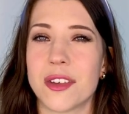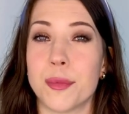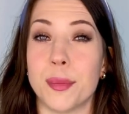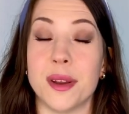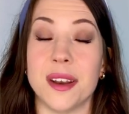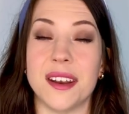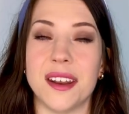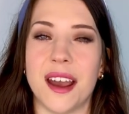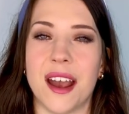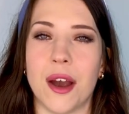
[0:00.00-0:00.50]

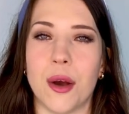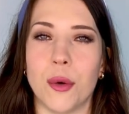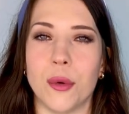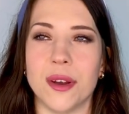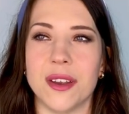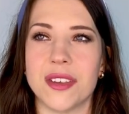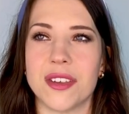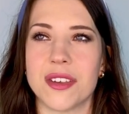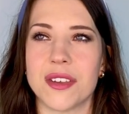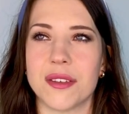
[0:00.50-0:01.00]
but now
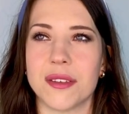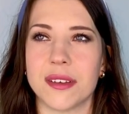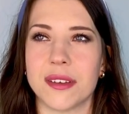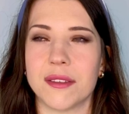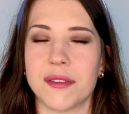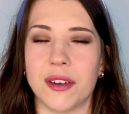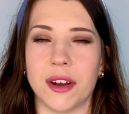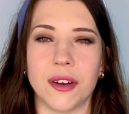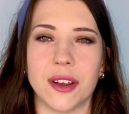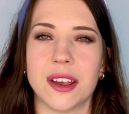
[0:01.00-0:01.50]
it's
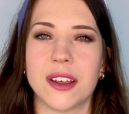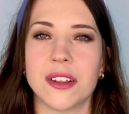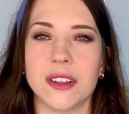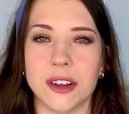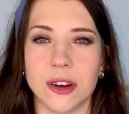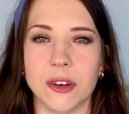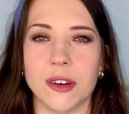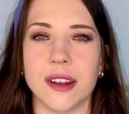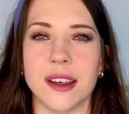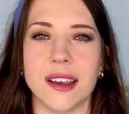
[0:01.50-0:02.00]
very
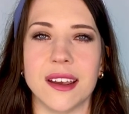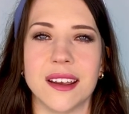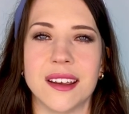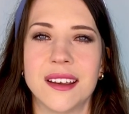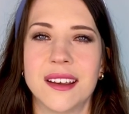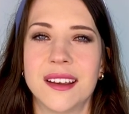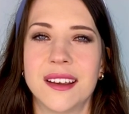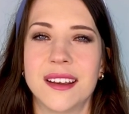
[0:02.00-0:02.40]
clearly